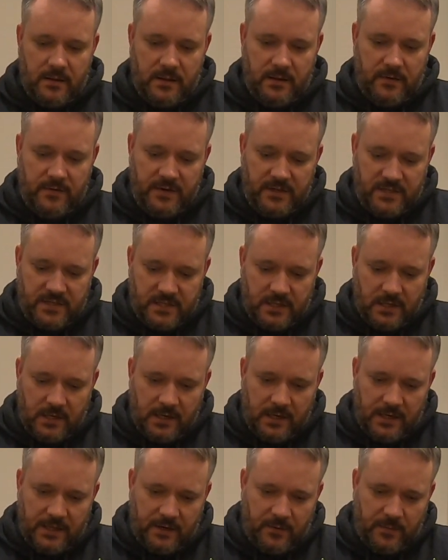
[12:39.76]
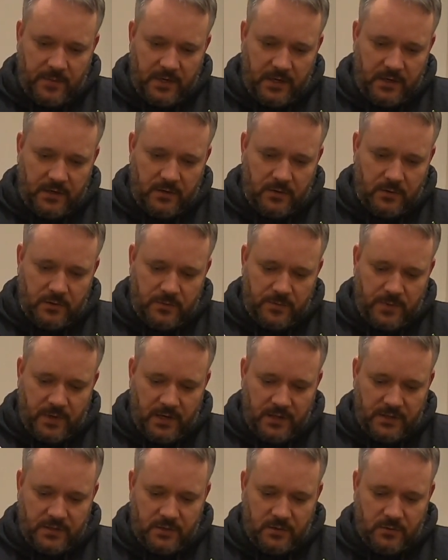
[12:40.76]
There is still a little bit of dust
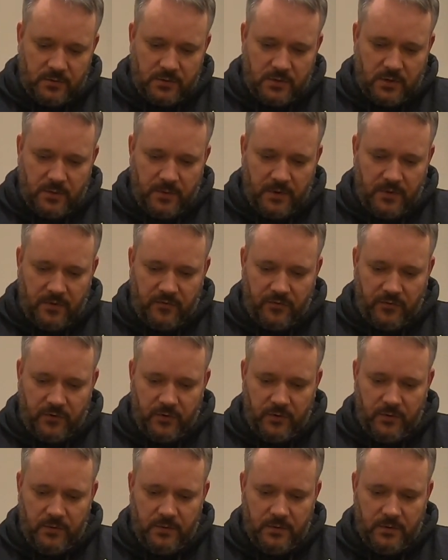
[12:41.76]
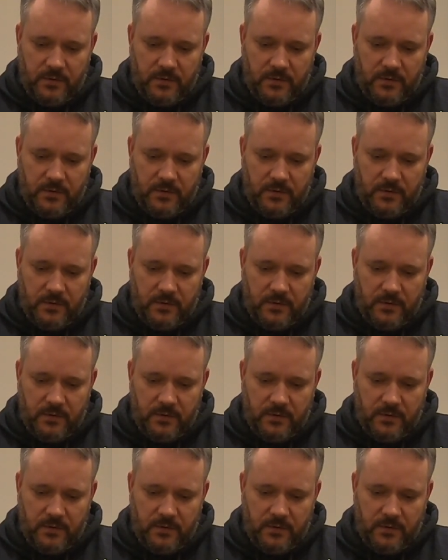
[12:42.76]
particles coming through.